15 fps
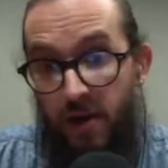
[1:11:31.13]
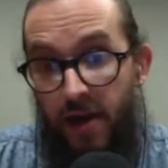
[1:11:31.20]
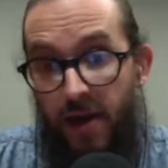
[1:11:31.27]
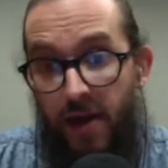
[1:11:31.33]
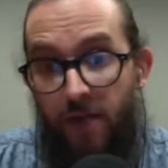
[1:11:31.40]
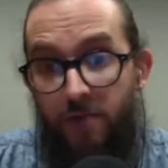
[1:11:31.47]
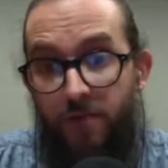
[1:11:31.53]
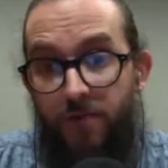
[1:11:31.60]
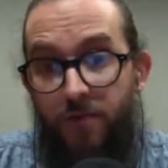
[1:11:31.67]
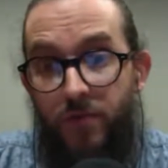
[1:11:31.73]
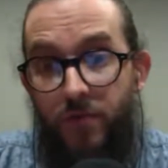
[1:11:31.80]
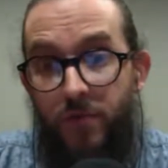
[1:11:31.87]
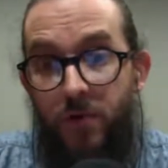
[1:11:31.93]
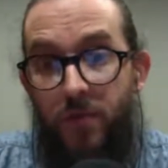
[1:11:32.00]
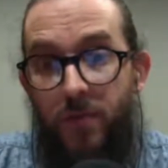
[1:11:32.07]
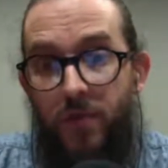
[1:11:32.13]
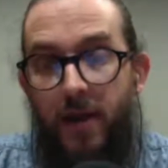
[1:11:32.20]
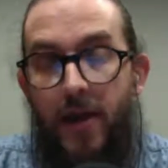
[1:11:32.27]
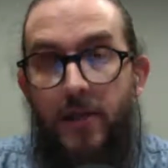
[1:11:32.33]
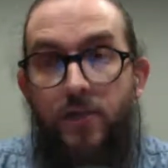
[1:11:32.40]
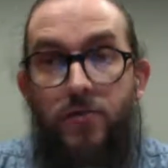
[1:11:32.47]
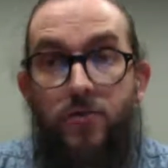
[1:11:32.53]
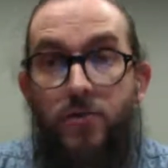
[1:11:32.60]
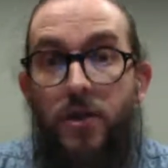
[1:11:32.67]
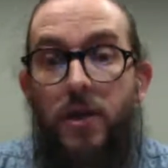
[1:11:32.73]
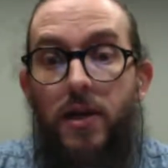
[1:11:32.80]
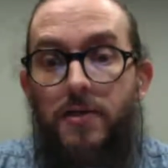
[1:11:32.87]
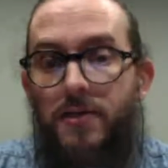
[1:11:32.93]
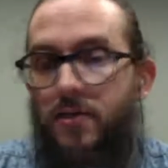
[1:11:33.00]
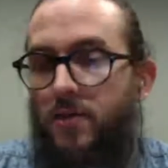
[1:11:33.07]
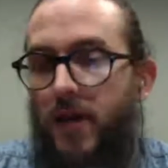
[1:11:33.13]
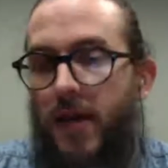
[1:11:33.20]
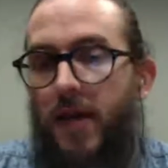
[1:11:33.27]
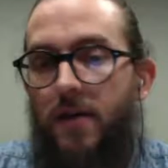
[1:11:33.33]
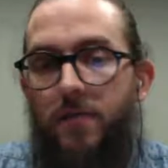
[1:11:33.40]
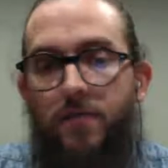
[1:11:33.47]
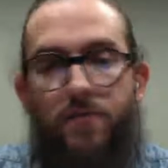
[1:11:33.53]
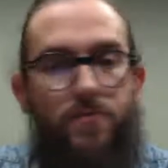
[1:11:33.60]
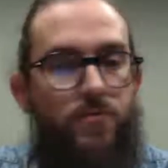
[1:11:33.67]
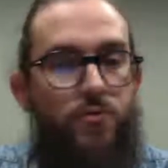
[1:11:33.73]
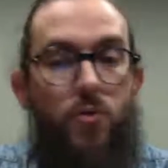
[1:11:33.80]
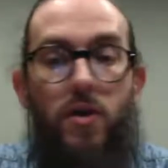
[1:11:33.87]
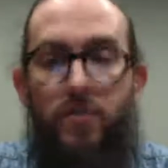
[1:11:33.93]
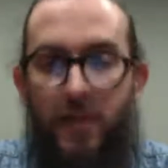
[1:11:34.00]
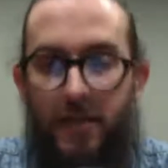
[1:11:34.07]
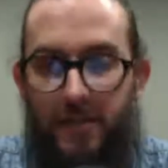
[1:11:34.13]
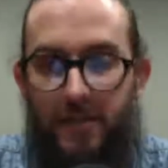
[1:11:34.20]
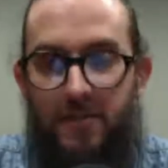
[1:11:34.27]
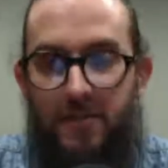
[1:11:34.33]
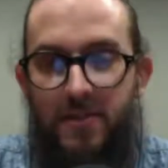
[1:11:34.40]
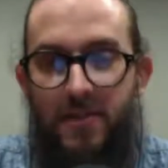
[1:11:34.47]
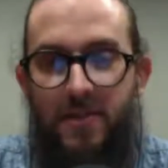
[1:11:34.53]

I have? You know, and if you realize that you have 12 clicks